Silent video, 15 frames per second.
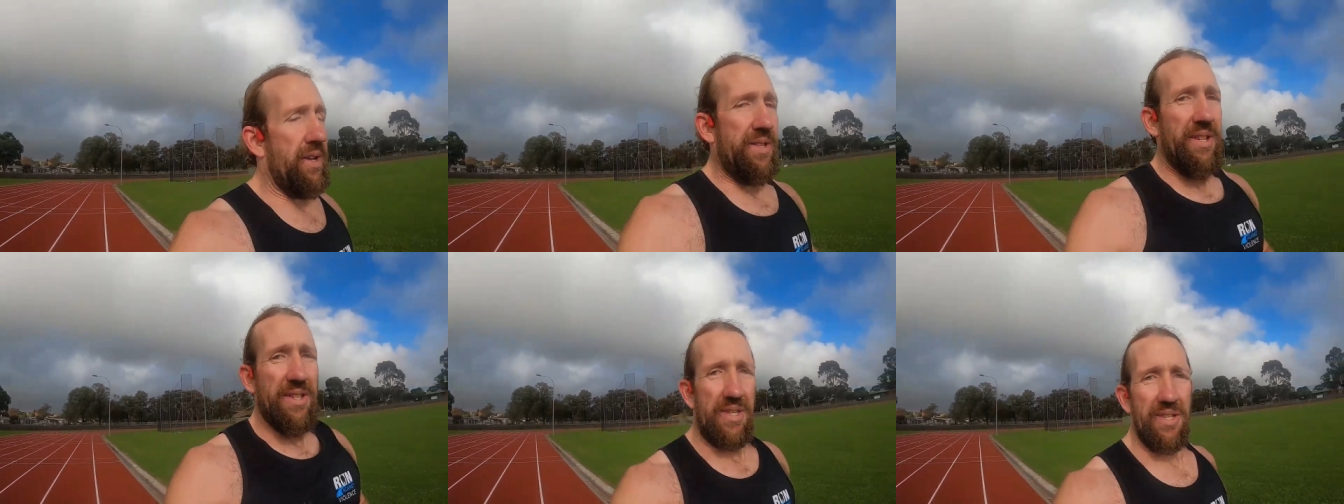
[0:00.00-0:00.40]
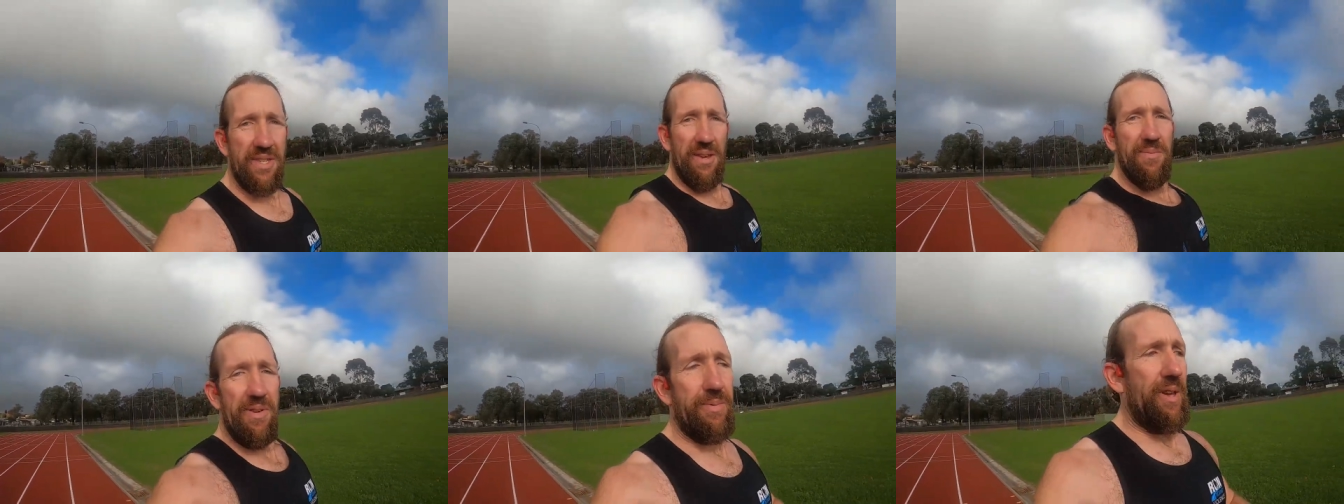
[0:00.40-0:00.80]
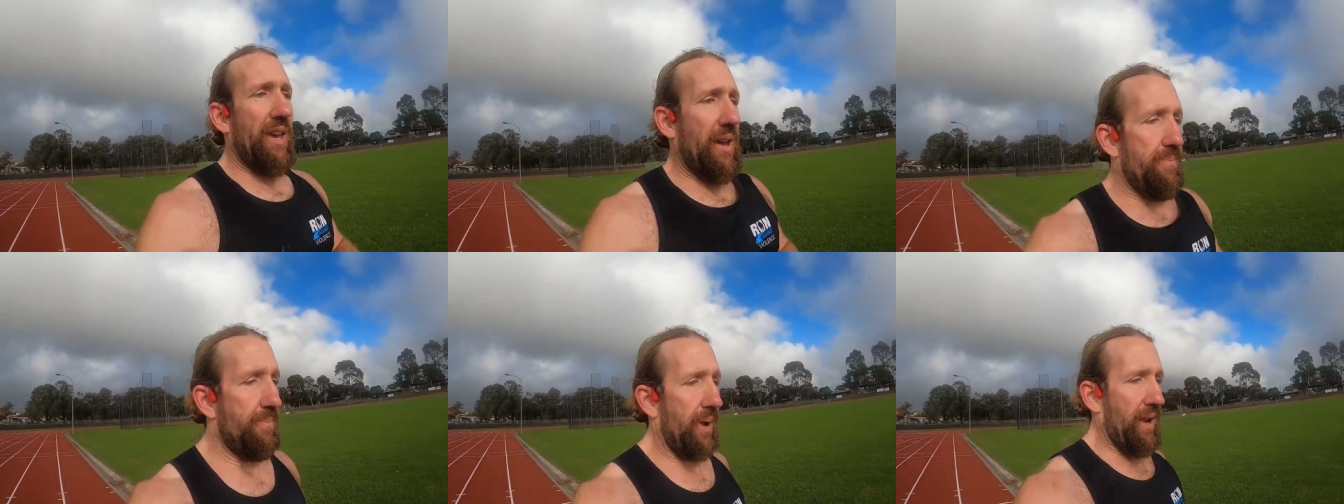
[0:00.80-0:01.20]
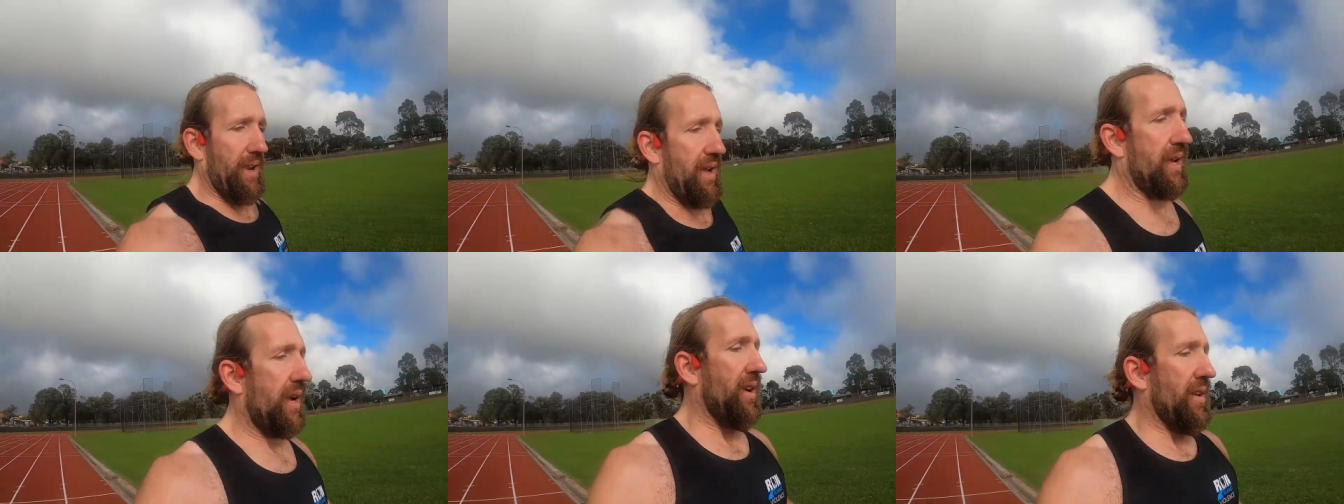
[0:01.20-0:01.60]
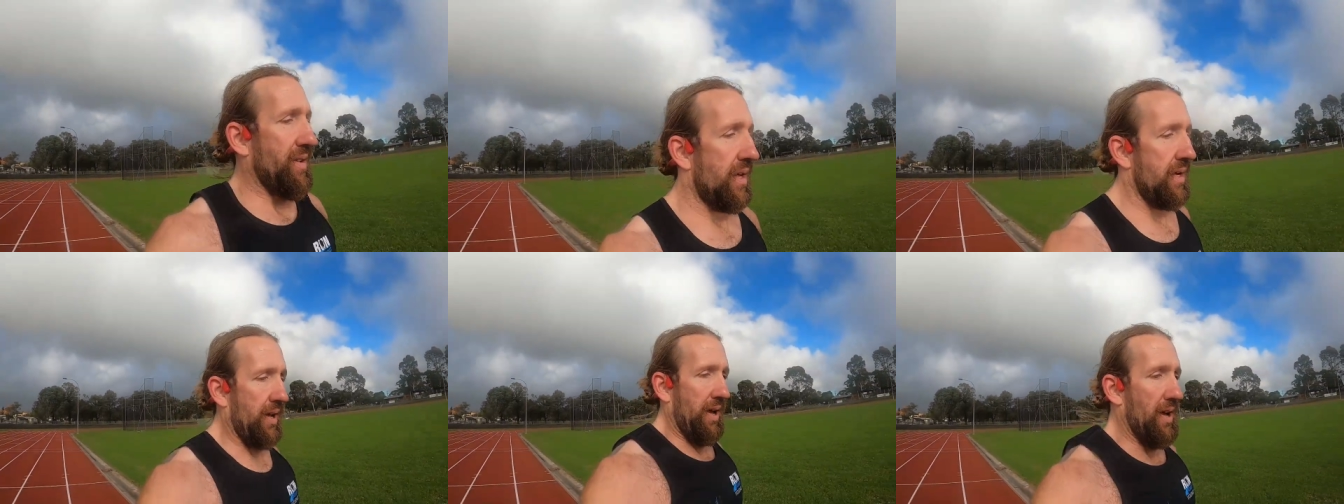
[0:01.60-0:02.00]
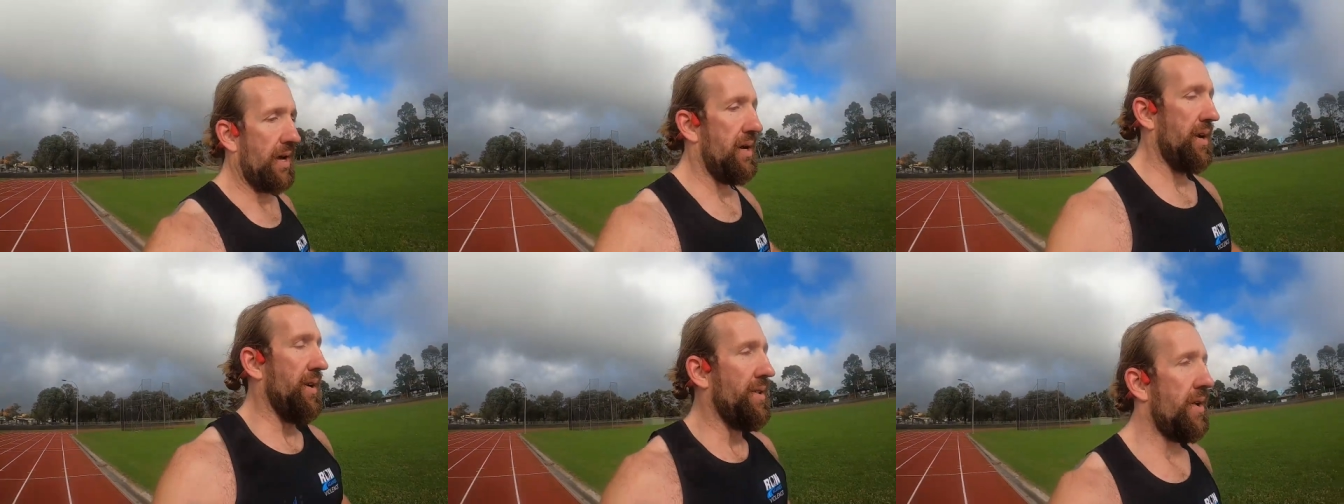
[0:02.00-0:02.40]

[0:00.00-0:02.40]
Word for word: it doesn't seem to be happening.